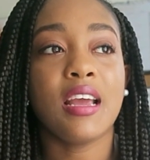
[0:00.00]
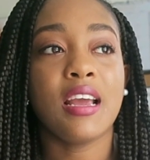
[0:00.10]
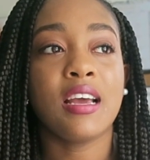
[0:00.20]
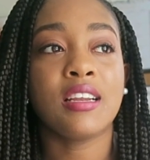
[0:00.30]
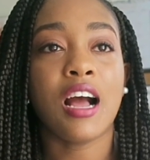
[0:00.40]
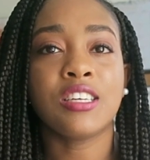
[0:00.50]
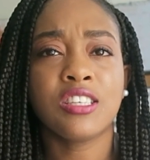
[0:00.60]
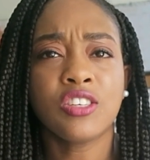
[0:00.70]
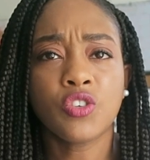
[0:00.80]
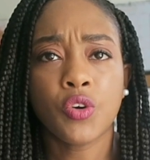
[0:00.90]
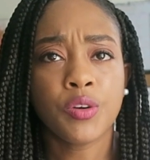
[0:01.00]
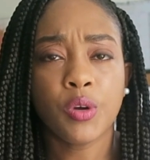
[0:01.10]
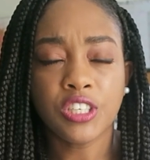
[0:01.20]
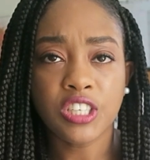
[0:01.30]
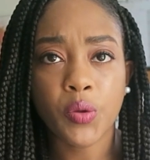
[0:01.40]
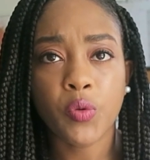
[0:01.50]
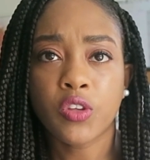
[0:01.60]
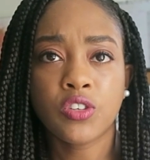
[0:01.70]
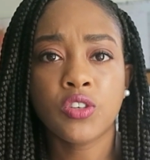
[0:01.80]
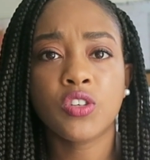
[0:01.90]
And I just enjoyed what she did with
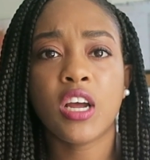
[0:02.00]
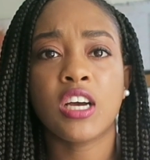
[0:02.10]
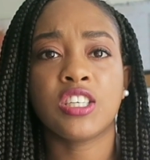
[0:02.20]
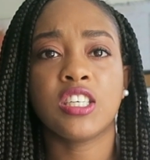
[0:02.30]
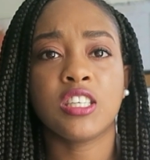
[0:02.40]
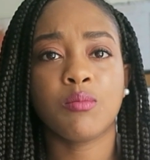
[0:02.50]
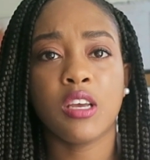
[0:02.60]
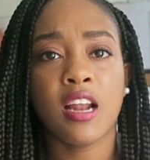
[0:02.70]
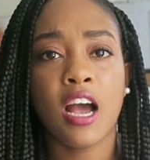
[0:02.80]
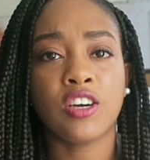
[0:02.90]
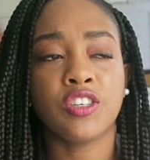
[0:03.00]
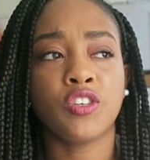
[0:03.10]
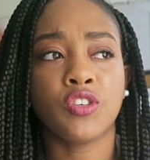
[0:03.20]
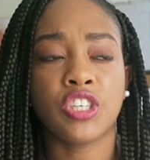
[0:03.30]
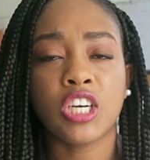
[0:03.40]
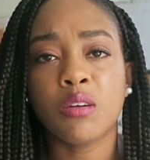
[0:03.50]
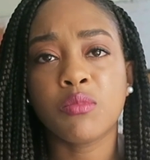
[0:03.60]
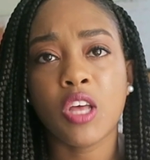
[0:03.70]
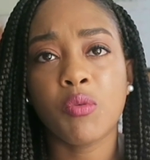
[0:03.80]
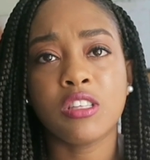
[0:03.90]
the children, how she explained how, you know, she
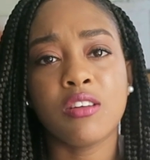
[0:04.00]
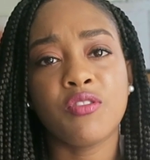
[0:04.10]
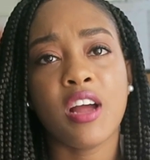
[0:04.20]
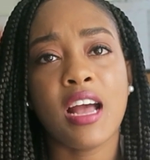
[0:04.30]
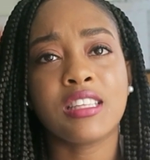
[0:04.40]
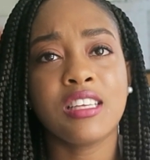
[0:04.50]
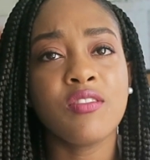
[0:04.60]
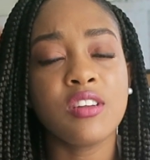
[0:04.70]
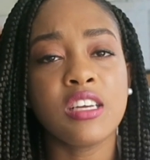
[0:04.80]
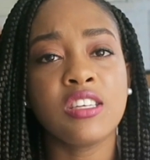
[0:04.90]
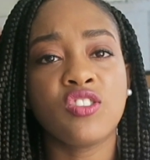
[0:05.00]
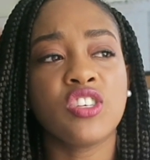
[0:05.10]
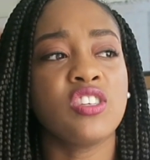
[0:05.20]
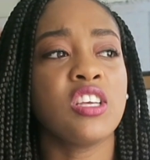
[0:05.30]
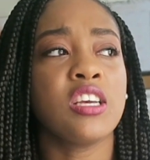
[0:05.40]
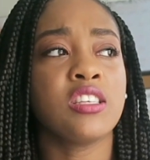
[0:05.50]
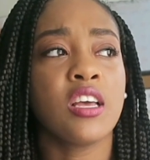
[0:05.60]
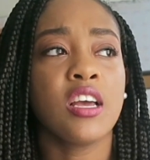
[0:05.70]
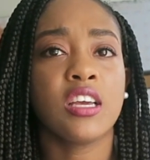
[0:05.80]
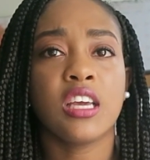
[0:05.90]
comes up with different activities, she sees
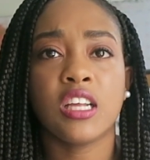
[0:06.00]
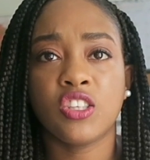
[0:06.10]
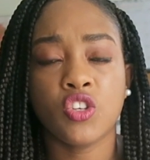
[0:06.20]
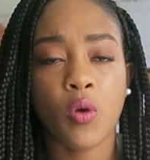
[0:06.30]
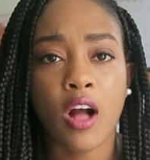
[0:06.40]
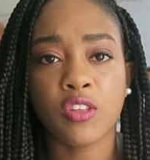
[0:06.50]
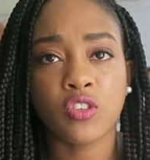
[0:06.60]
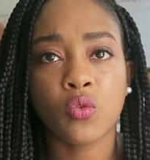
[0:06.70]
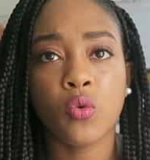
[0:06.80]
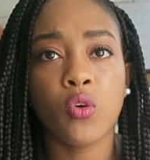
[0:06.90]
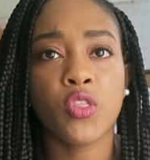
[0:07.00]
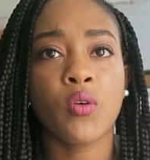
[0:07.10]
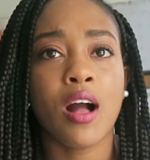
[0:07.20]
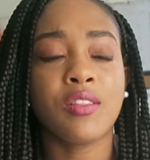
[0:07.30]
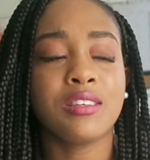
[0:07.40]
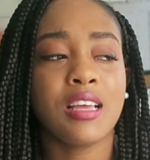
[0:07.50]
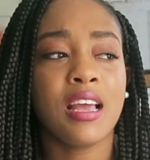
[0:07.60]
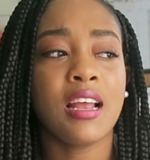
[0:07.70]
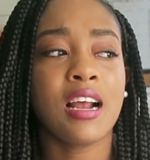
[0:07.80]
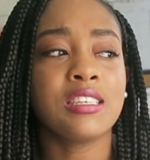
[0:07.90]
kids throughout the school, throughout the
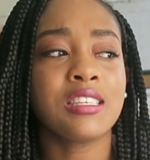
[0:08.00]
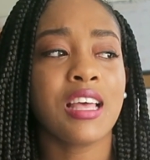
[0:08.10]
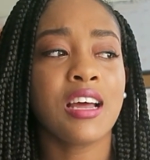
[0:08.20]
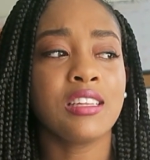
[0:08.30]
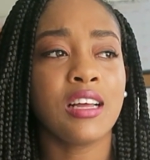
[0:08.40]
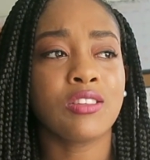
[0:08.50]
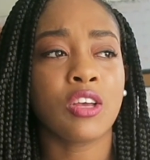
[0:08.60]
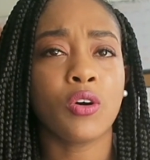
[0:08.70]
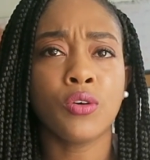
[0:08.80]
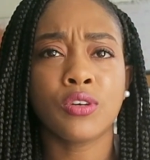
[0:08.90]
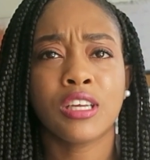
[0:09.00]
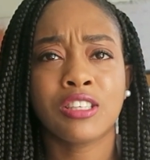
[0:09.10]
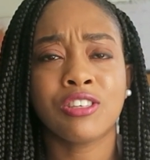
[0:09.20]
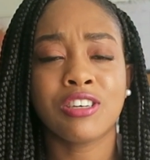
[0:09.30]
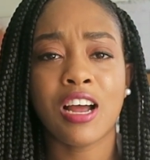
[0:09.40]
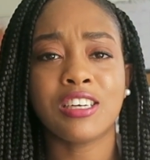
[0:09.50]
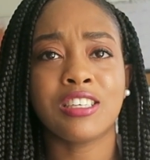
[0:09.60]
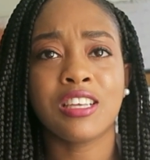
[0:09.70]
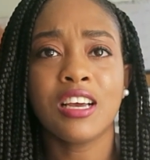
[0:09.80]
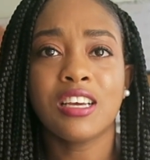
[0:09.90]
day, and I just kind of liked, like, okay, so you're not
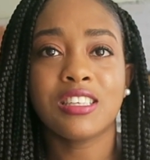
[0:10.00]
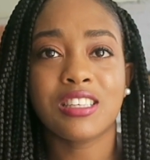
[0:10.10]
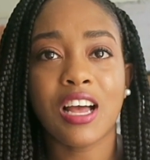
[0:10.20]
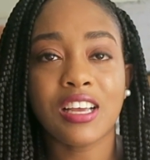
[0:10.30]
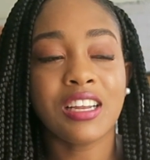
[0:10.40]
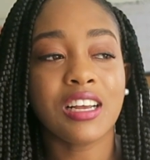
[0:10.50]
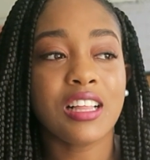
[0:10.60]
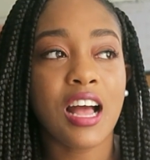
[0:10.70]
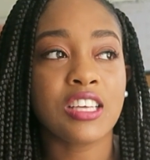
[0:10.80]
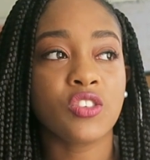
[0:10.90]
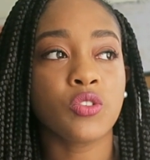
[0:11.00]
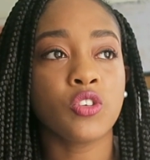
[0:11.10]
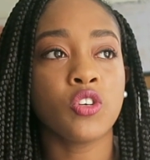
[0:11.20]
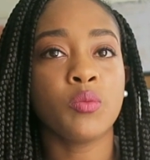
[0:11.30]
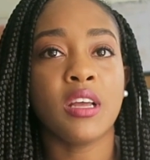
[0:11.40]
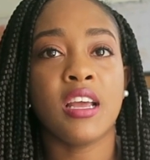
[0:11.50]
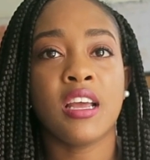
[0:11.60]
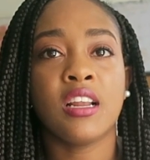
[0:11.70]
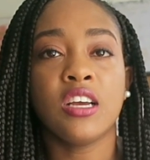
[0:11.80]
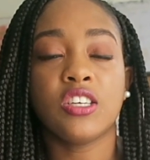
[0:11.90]
just stuck in a classroom.
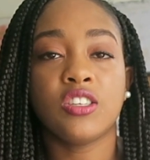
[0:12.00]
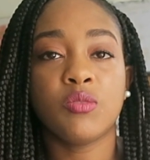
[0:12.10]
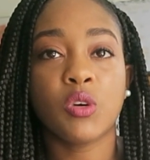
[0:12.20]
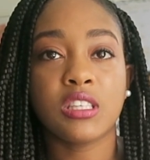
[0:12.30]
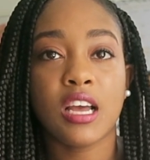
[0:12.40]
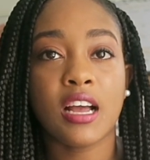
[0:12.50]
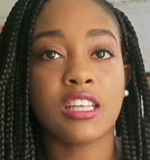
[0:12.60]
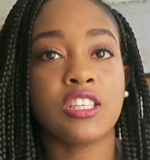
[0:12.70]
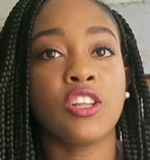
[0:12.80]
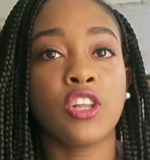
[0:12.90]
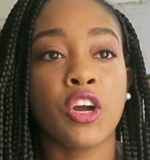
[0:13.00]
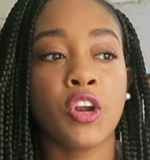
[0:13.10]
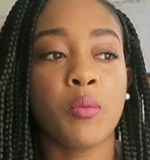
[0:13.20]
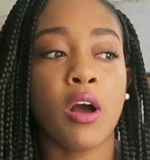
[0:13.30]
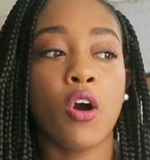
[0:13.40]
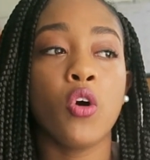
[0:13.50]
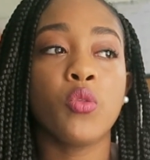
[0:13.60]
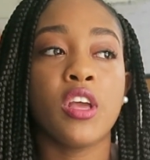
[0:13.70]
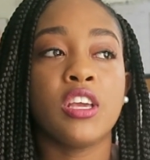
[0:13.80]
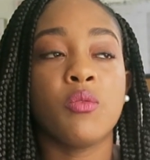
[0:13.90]
And once I got to learn about,
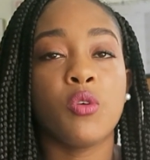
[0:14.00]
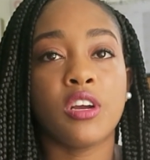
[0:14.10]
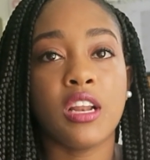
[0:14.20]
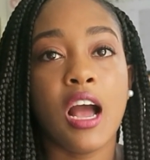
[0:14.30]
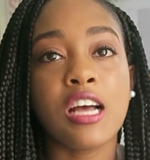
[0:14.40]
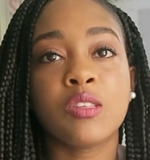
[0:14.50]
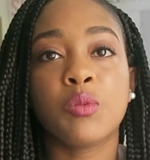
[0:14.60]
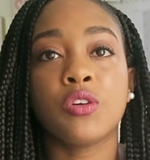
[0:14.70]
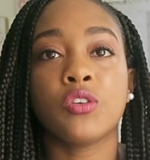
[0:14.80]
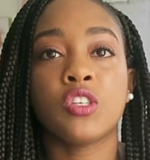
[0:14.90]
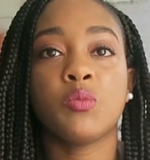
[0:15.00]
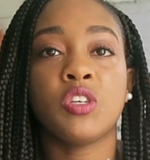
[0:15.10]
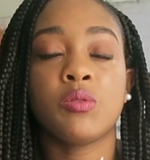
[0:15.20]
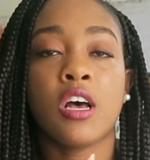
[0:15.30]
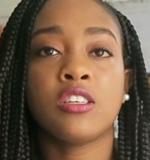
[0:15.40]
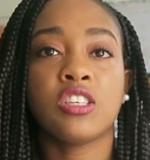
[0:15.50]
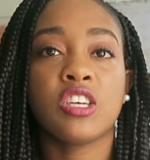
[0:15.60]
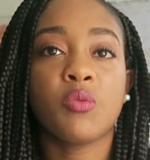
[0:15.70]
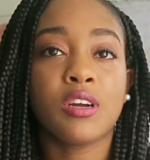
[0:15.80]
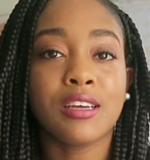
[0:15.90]
oh, they can work in hospitals, speech
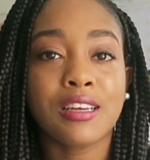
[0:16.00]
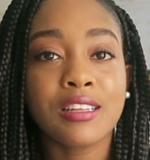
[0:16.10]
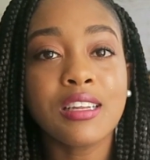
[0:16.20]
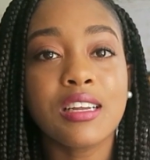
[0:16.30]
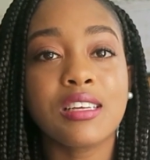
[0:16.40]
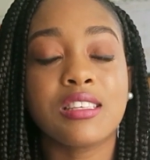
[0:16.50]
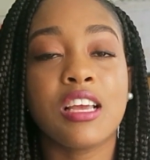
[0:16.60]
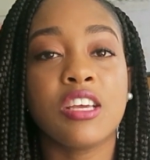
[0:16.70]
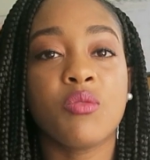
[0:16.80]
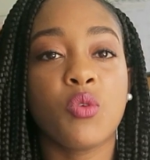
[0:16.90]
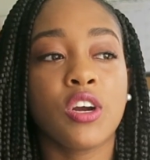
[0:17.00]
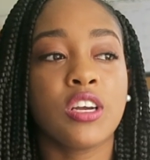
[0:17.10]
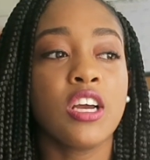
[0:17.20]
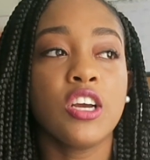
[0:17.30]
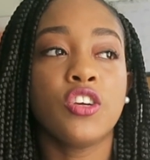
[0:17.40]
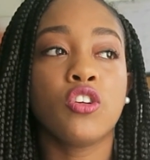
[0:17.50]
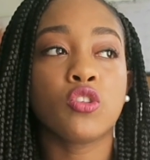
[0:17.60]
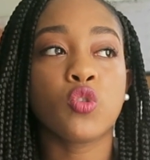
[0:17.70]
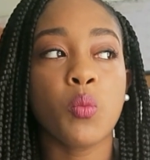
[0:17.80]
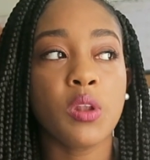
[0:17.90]
pathologists can work in clinics, they can work, you
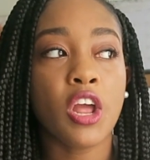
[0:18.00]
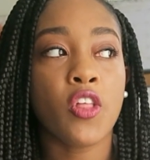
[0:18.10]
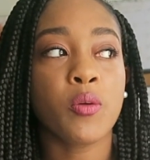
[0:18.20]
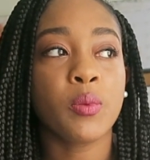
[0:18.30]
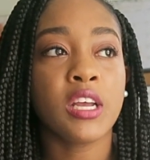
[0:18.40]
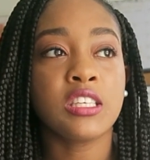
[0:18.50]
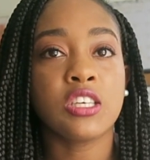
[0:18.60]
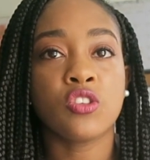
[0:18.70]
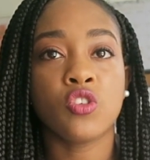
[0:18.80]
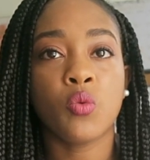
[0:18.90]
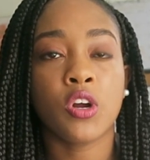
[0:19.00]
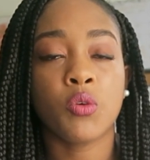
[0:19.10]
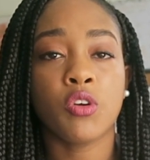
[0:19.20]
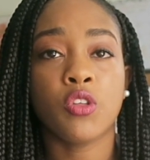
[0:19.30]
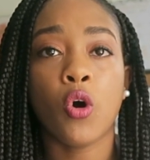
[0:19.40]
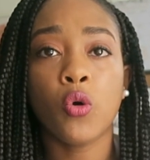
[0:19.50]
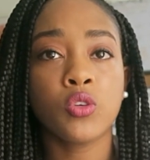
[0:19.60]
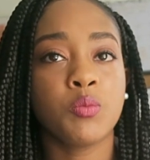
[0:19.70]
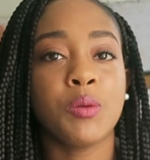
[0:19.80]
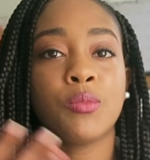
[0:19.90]
know, so many other places. You work with
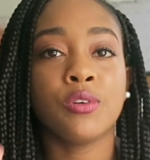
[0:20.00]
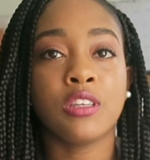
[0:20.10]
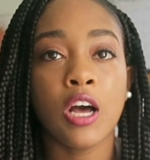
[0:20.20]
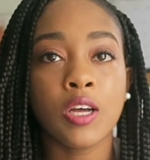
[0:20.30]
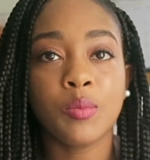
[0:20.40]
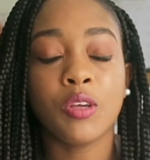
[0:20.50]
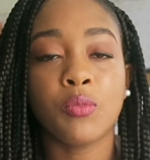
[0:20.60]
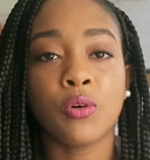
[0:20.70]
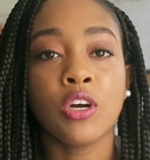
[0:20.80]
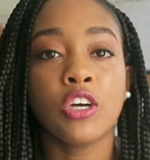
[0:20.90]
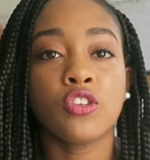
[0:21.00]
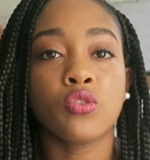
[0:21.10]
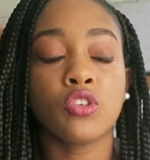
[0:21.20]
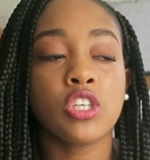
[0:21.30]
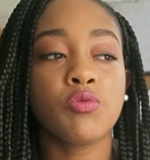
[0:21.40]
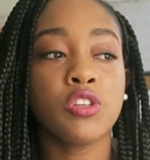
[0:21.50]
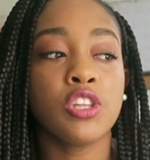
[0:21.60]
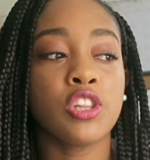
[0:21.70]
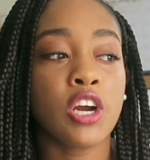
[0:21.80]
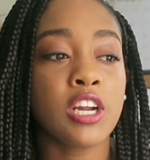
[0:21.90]
old people, young people, so just
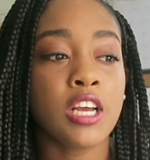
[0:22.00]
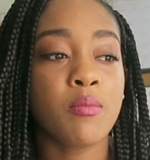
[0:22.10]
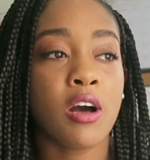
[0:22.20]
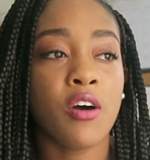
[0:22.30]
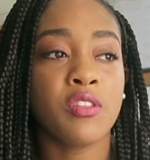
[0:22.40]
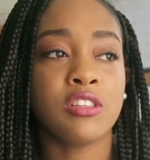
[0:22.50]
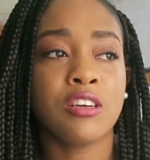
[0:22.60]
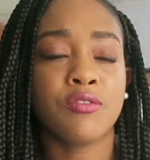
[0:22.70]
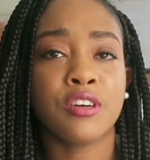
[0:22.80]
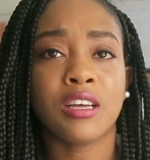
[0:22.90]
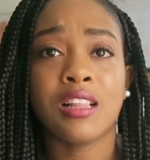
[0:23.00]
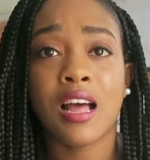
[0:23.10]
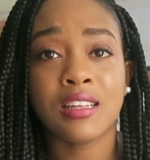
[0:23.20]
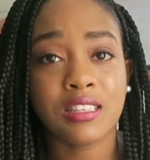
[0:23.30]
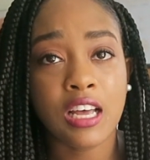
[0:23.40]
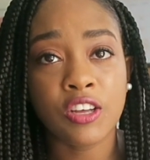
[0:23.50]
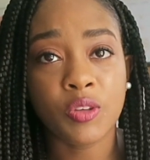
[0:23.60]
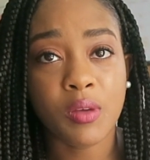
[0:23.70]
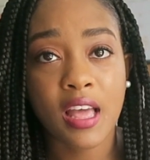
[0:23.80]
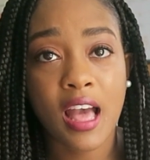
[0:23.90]
really learning about the different clientele
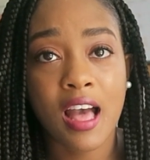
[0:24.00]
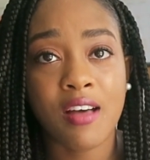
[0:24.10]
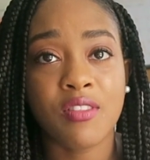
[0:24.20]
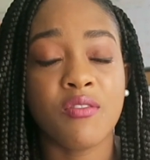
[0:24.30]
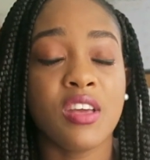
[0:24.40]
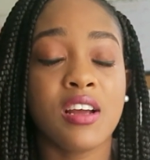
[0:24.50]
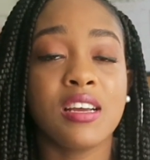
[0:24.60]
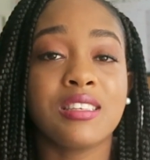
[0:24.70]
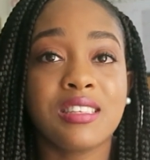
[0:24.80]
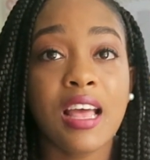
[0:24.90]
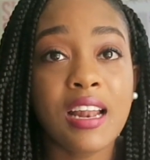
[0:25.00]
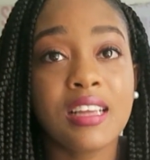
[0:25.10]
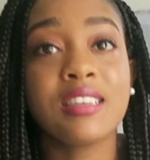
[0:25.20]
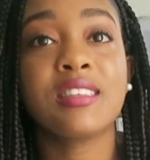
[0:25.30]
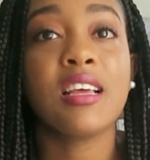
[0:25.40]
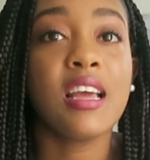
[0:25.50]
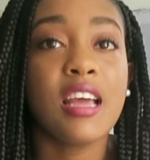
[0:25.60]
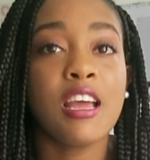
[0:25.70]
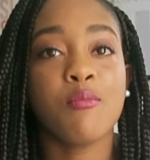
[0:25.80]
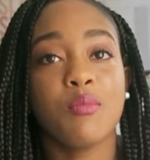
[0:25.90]
you may have, the various settings,
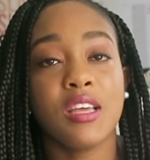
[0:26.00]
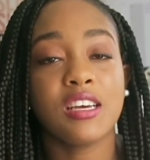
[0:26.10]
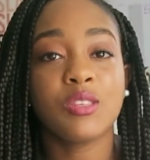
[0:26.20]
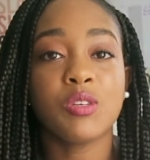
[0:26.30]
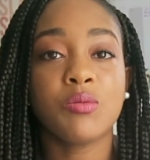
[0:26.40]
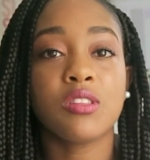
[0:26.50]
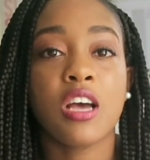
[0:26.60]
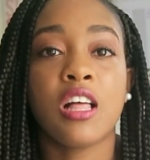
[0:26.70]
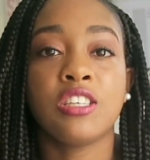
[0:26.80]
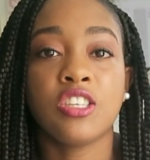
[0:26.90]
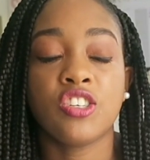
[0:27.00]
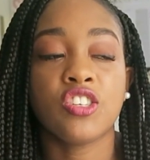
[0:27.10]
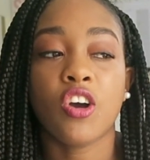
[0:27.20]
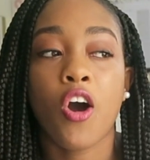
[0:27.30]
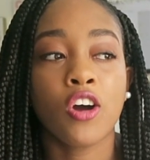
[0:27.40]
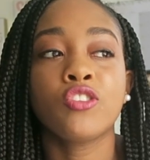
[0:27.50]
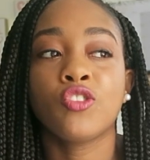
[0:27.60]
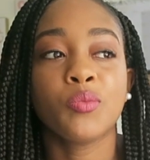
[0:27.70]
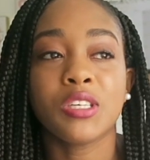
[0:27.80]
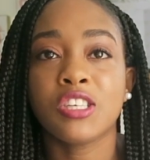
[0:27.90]
and being a speech pathologist just all
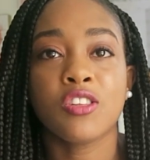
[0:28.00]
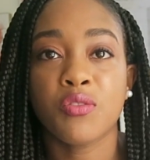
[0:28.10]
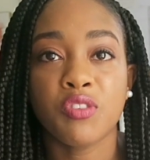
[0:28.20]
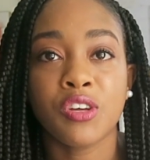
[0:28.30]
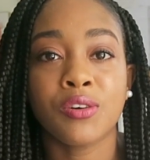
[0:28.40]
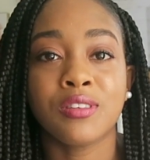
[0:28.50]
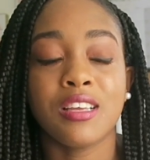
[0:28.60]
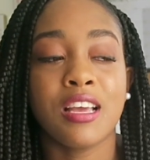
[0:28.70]
drew me to the field.